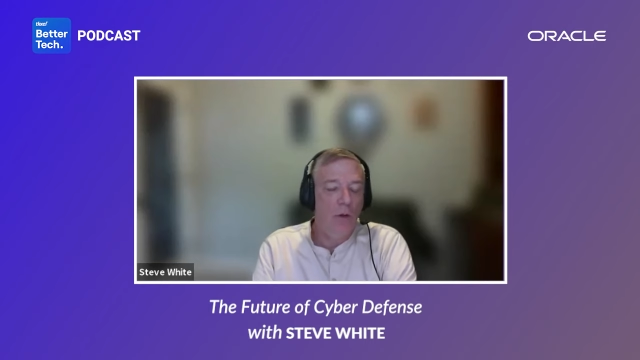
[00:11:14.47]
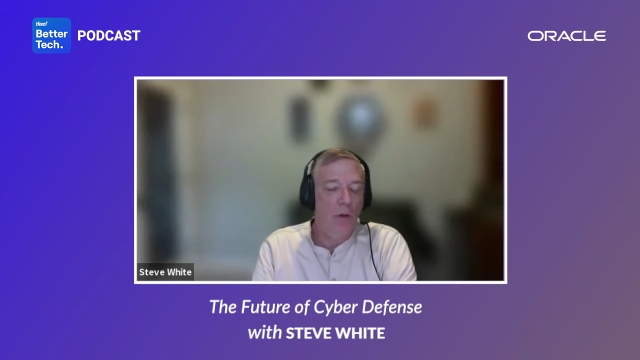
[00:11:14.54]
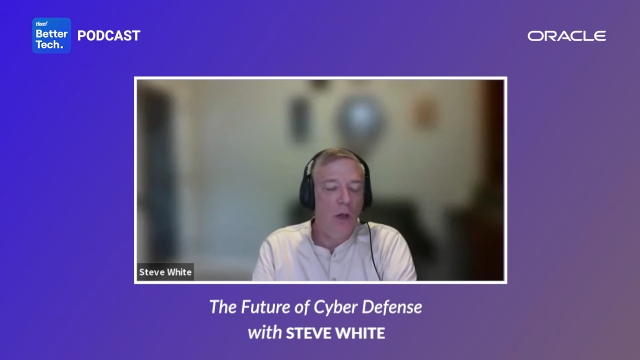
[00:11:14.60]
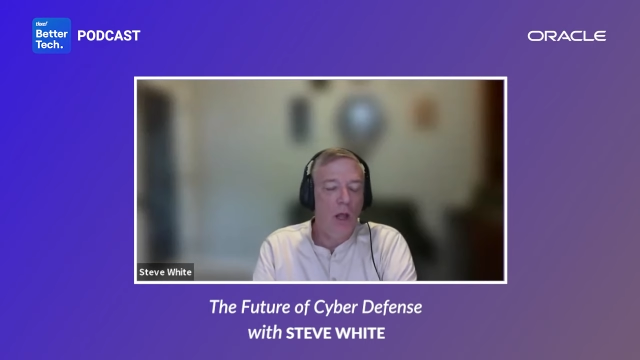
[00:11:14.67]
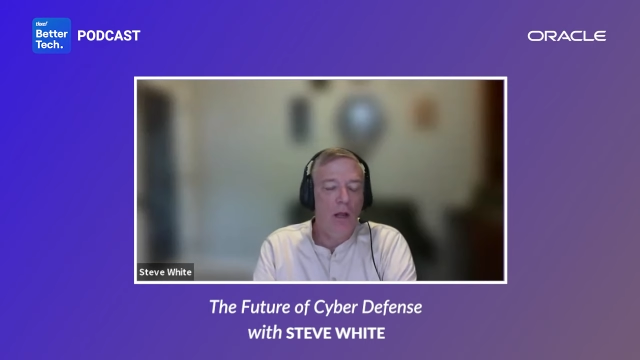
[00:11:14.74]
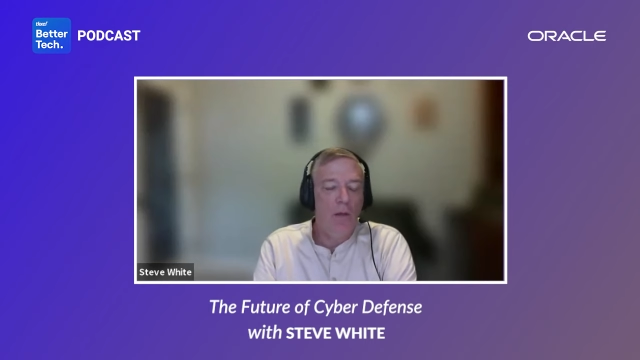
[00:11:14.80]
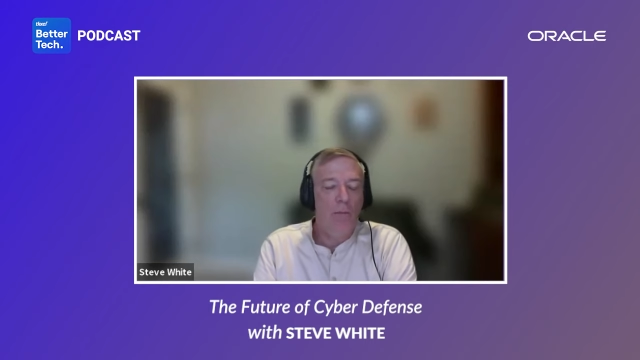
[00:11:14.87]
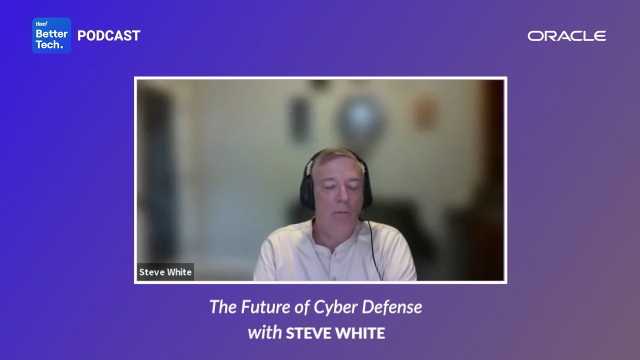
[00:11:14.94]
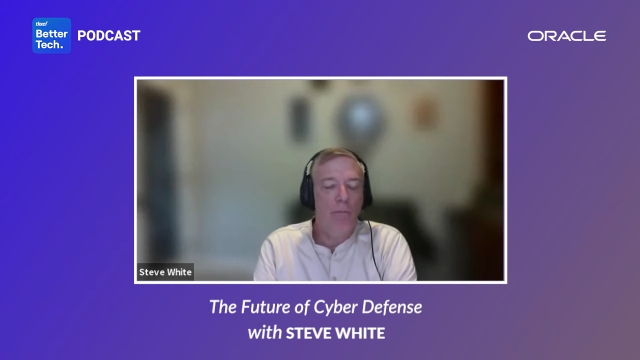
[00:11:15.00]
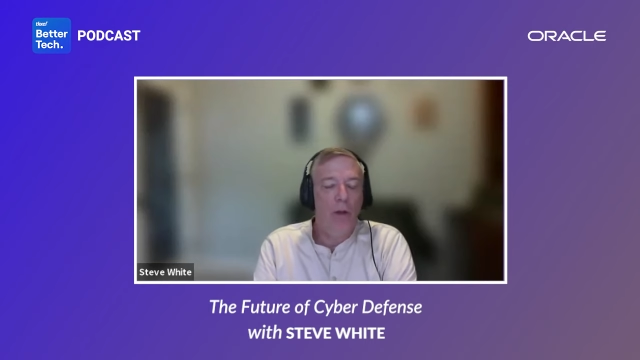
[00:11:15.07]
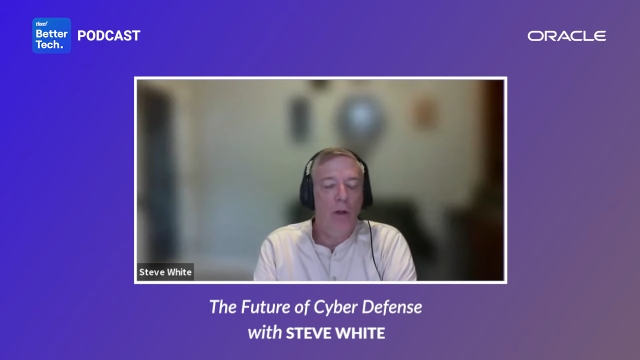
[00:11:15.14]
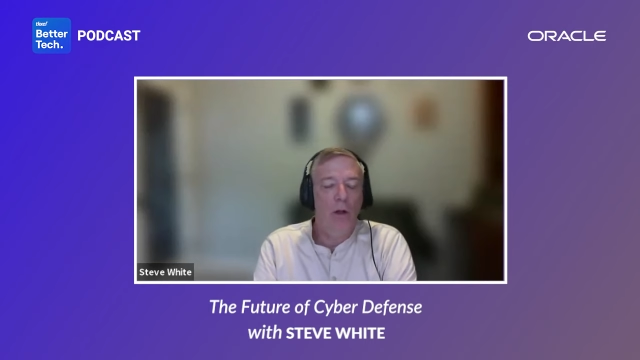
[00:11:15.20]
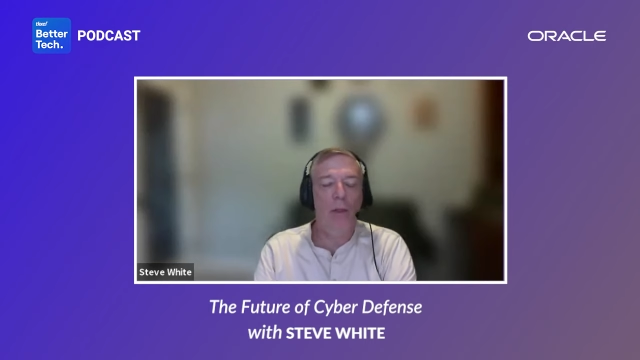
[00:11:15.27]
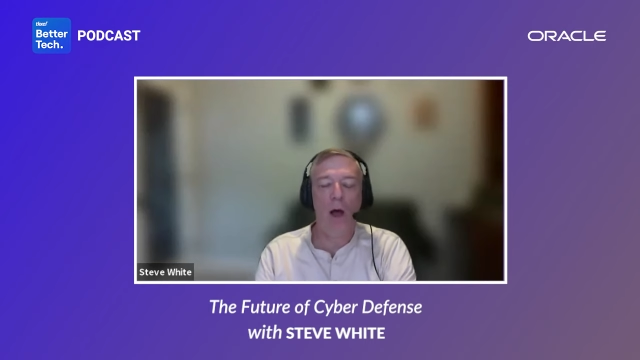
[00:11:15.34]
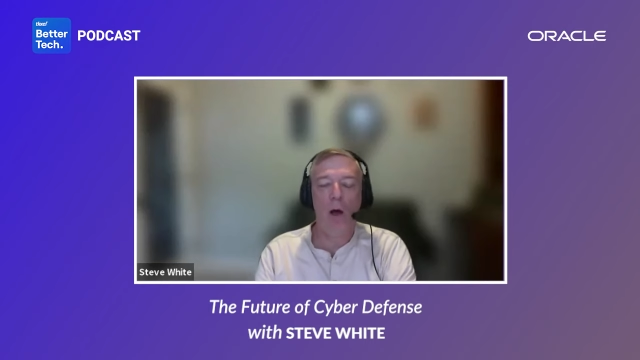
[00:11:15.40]
kind of
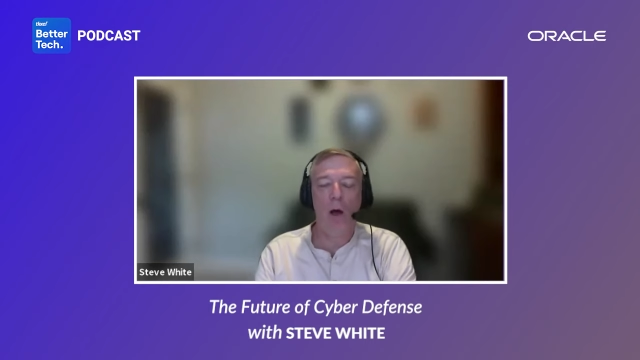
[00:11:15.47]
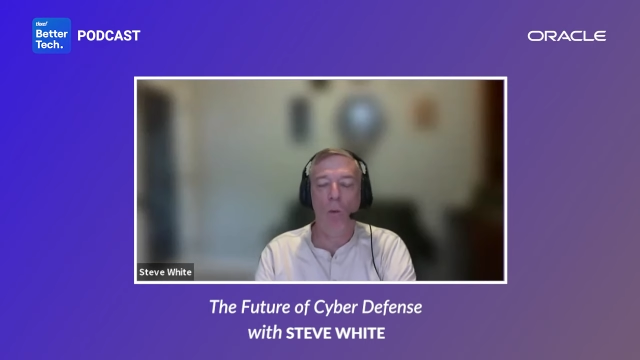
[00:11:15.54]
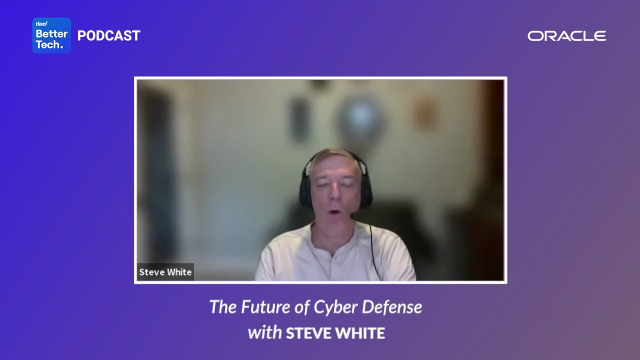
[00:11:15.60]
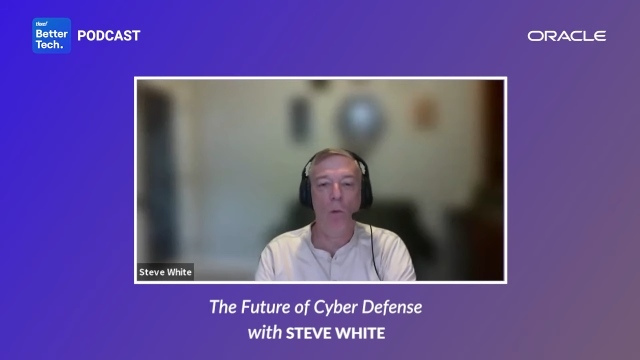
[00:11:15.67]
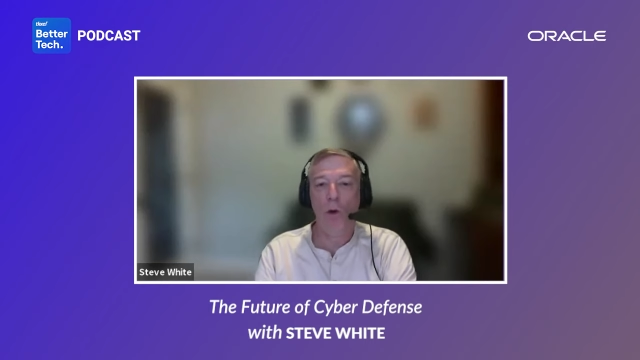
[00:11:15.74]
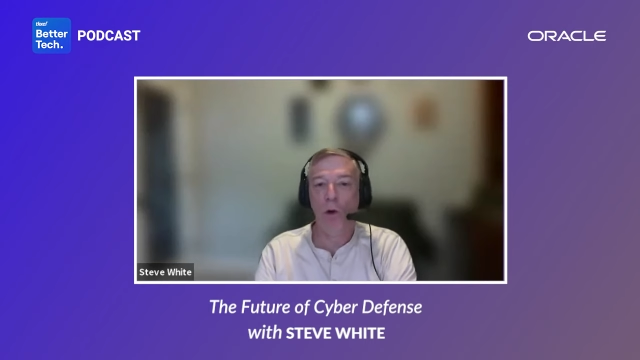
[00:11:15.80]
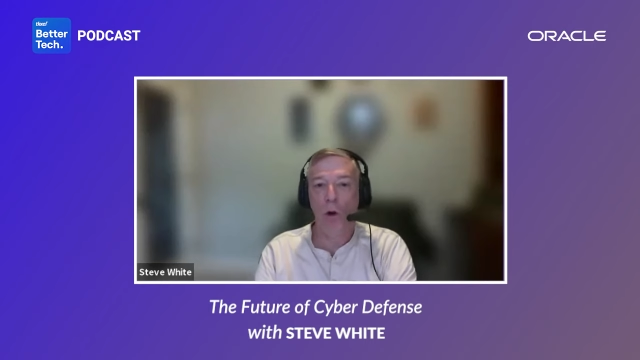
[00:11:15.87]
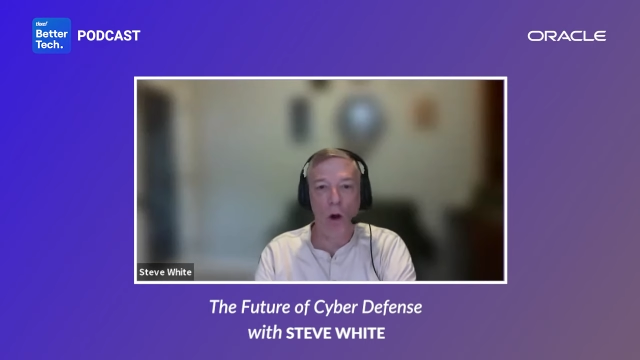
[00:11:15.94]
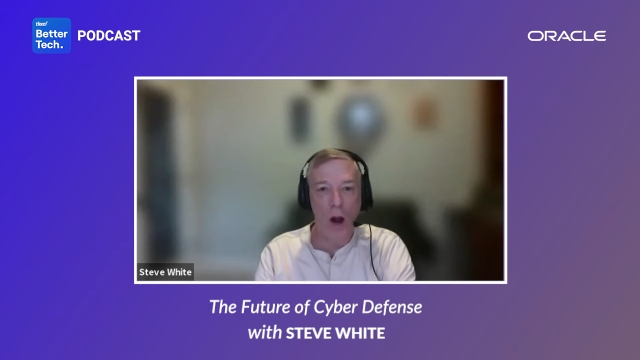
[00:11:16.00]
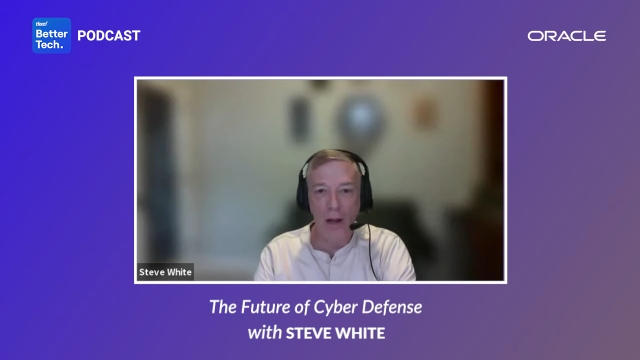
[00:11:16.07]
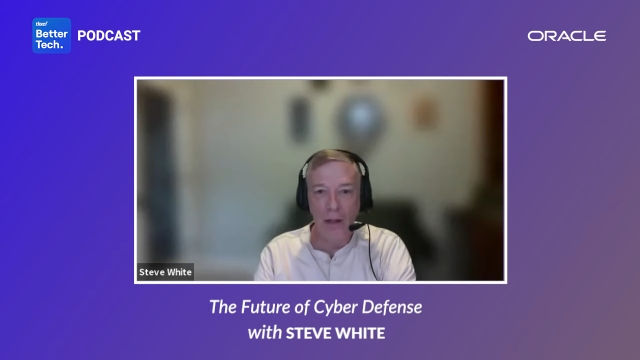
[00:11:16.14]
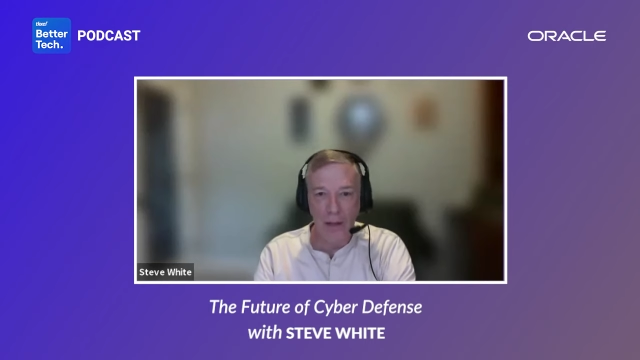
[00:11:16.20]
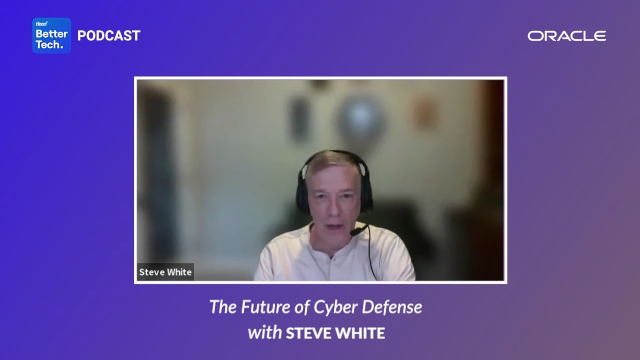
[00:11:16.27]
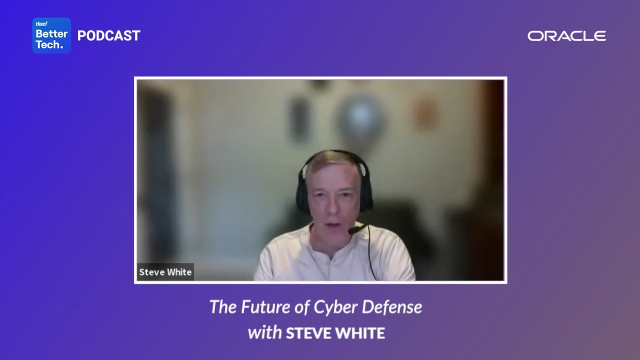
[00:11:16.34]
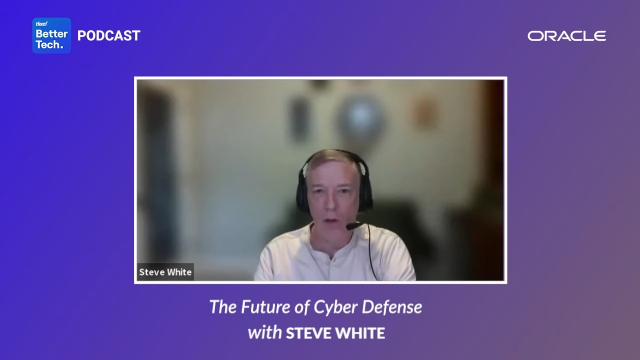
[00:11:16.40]
build out what would our
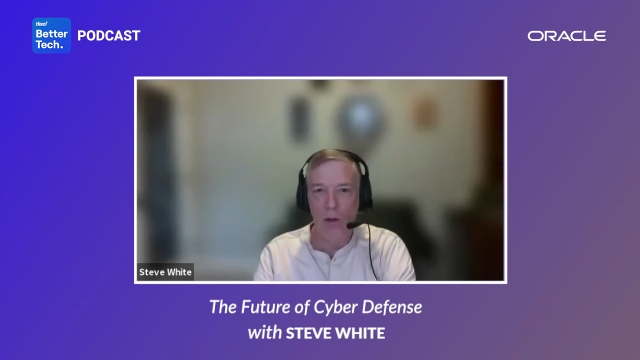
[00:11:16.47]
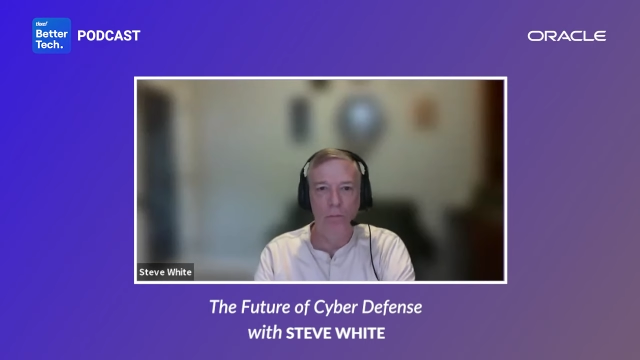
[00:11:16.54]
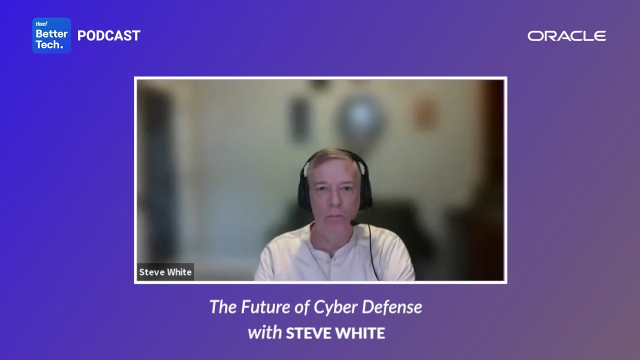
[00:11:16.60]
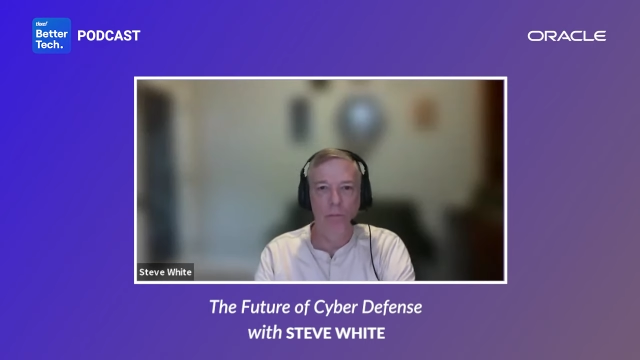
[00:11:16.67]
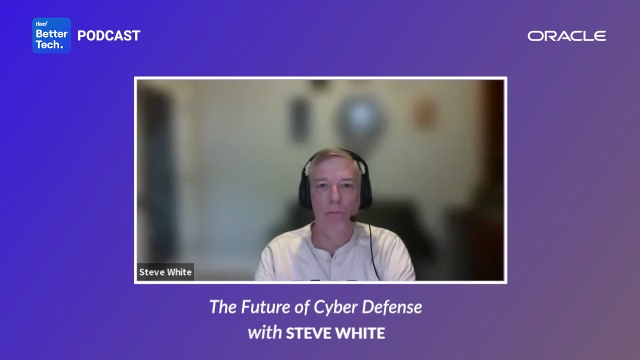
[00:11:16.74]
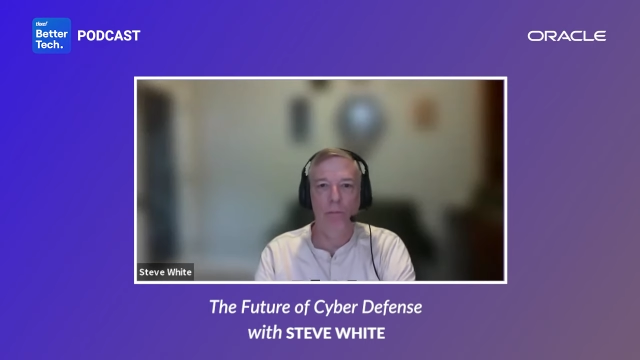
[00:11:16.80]
ideal